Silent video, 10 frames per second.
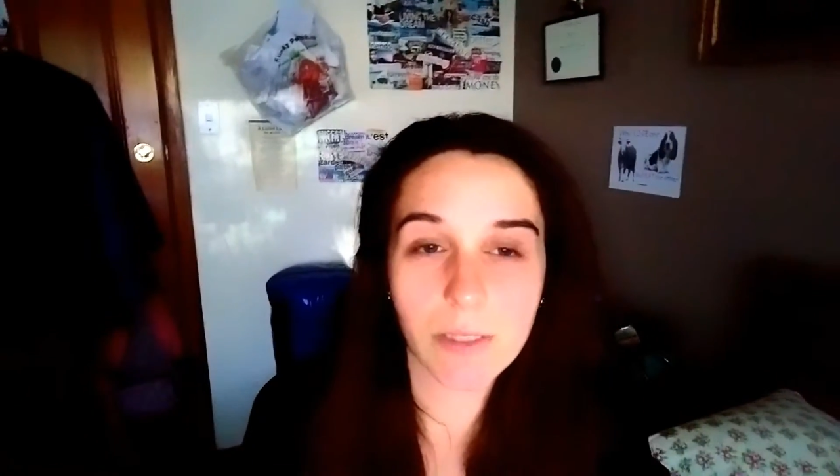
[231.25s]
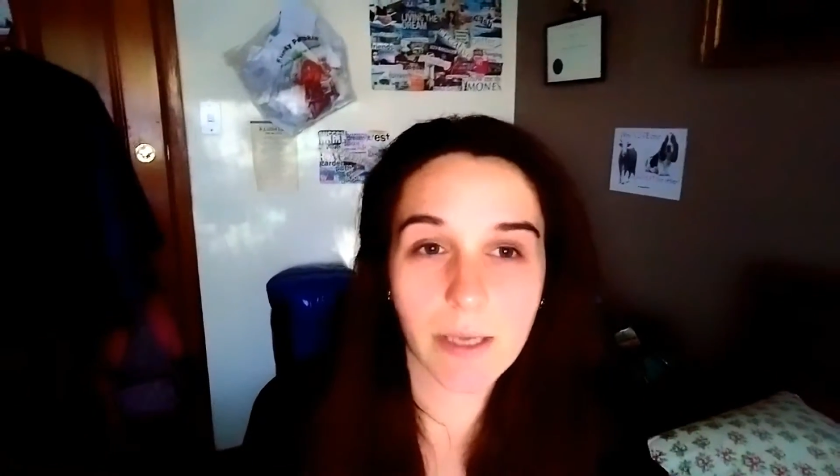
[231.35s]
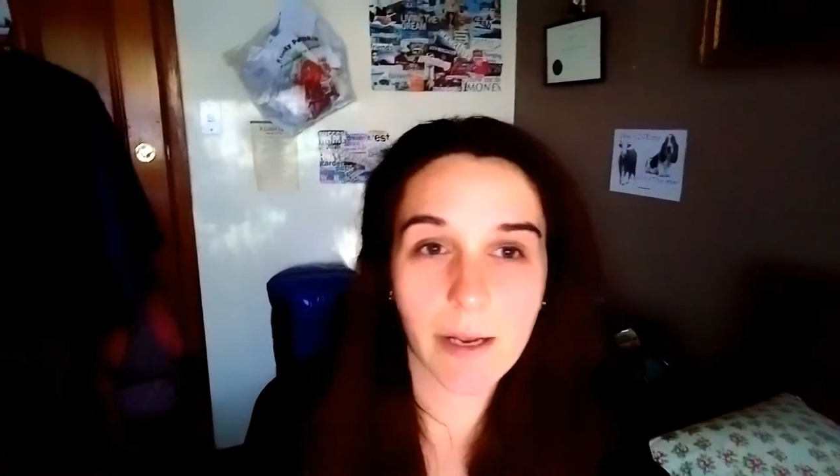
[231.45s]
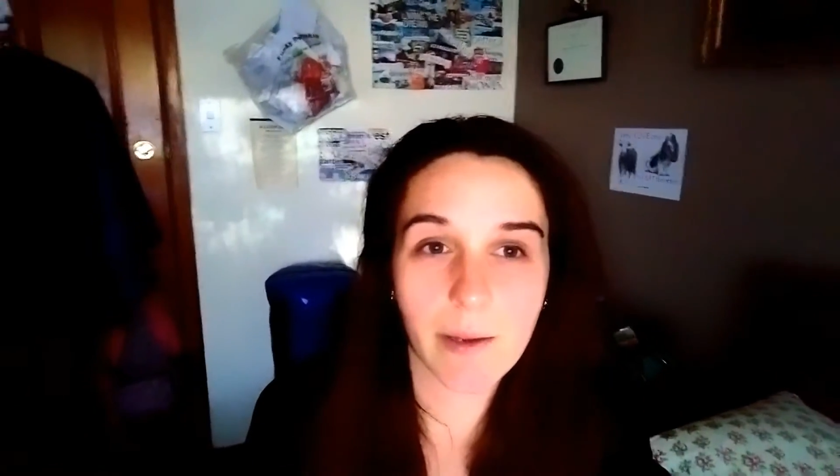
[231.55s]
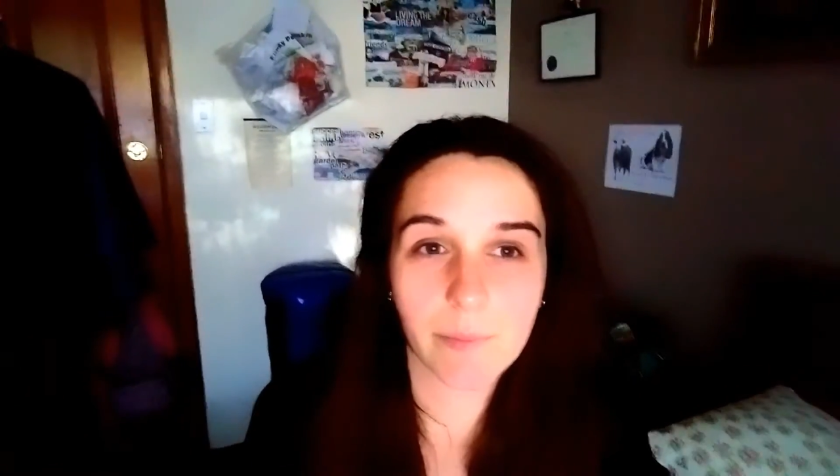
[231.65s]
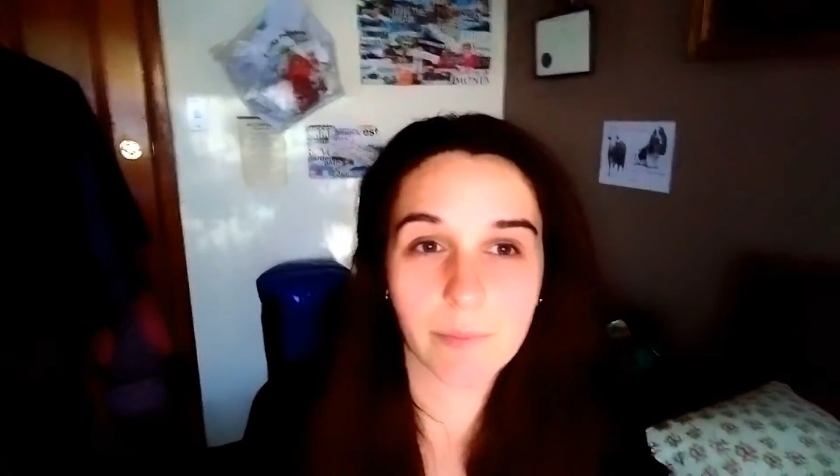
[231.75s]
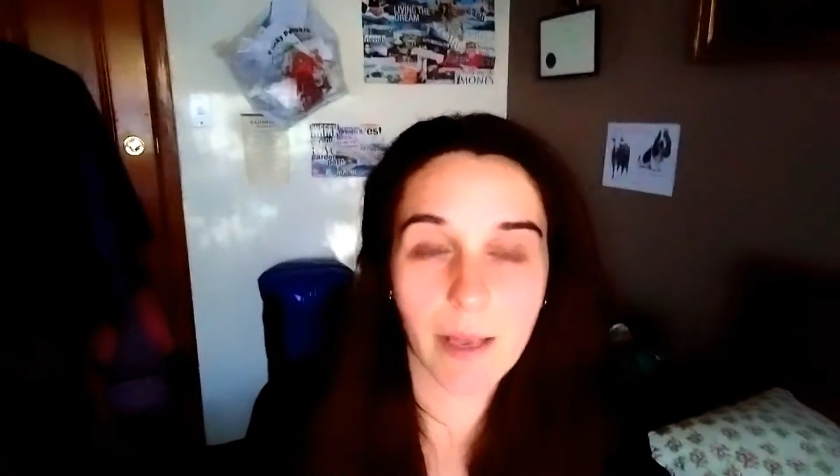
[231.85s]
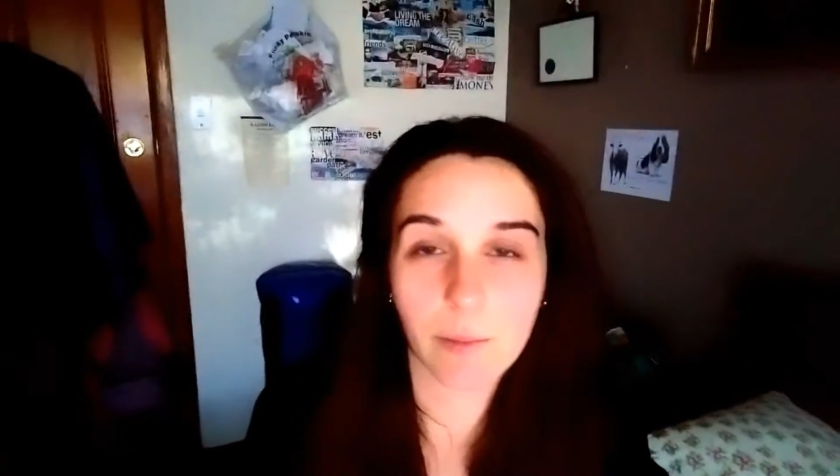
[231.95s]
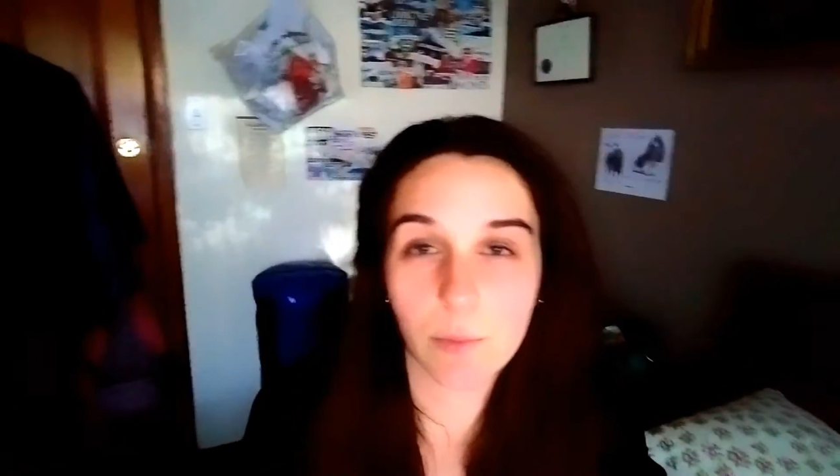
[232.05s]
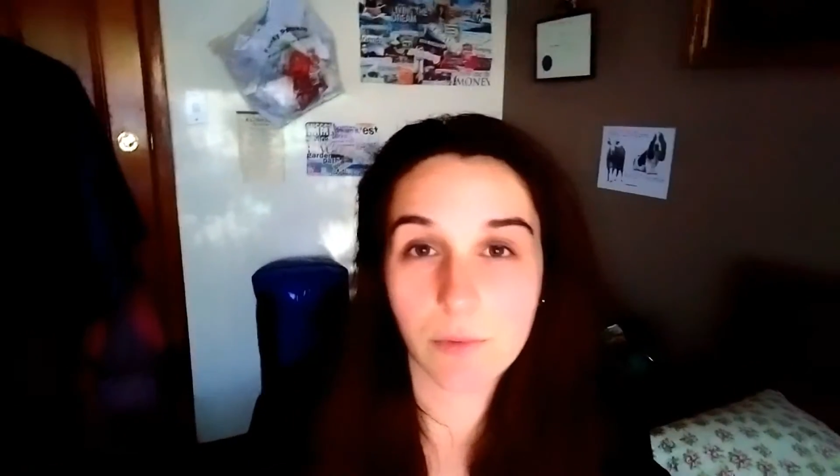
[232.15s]
um,
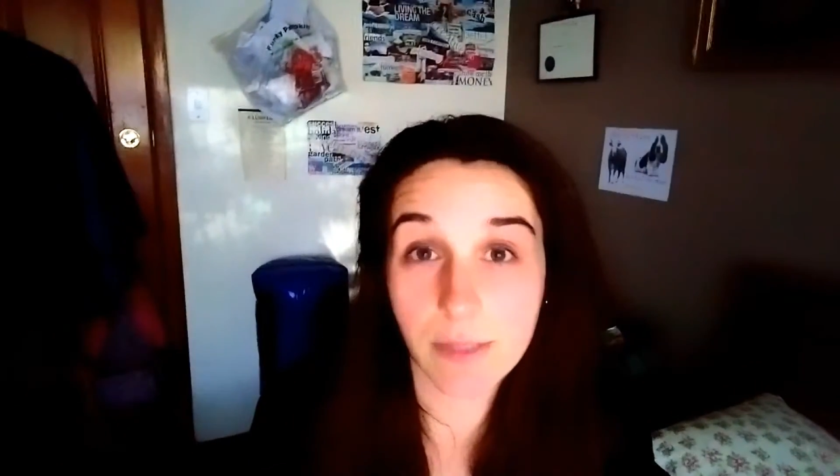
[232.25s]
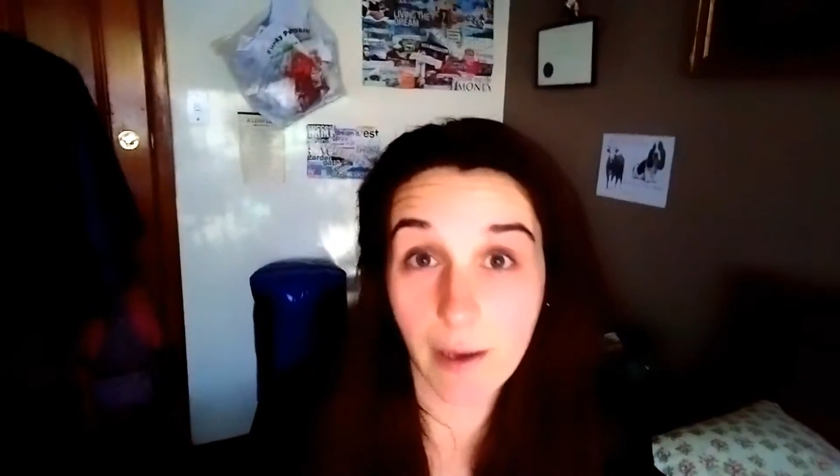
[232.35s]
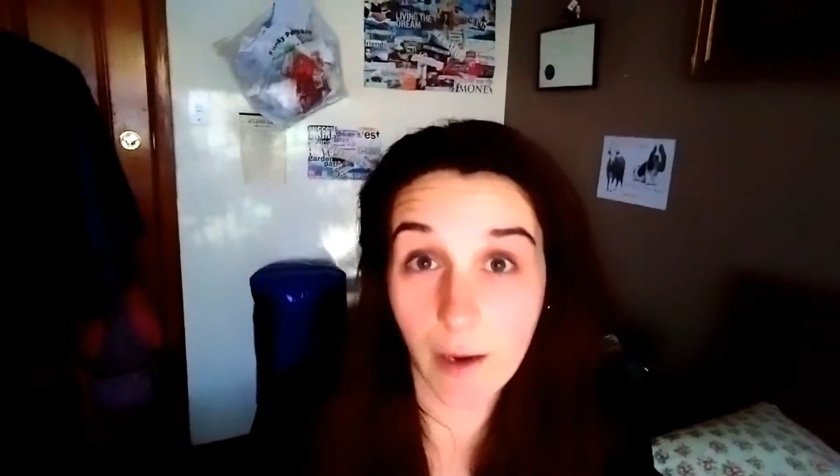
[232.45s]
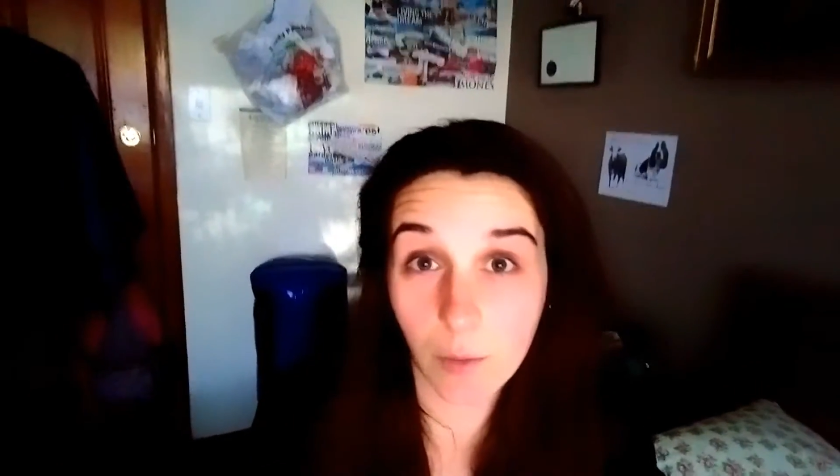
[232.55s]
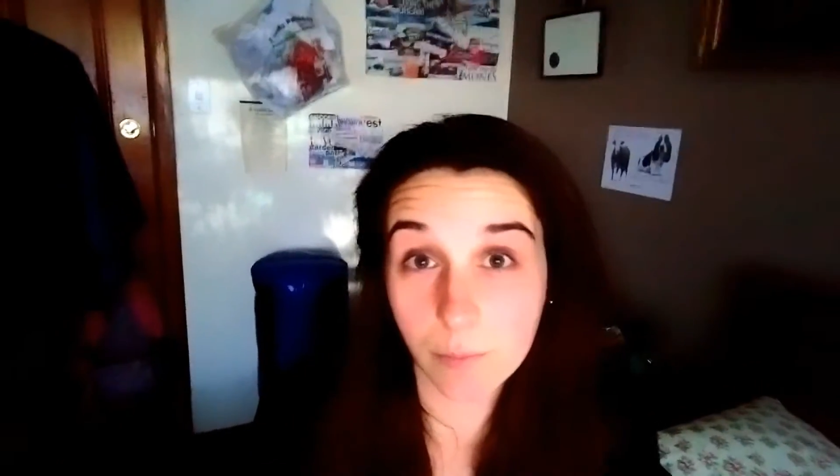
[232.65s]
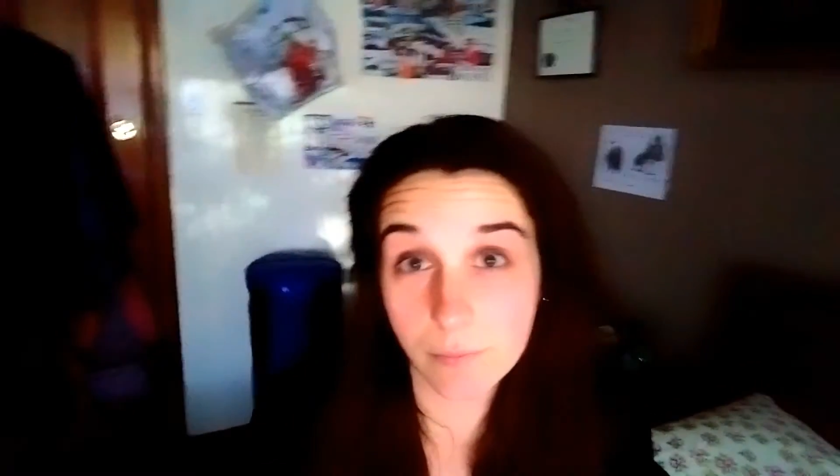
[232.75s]
animals that help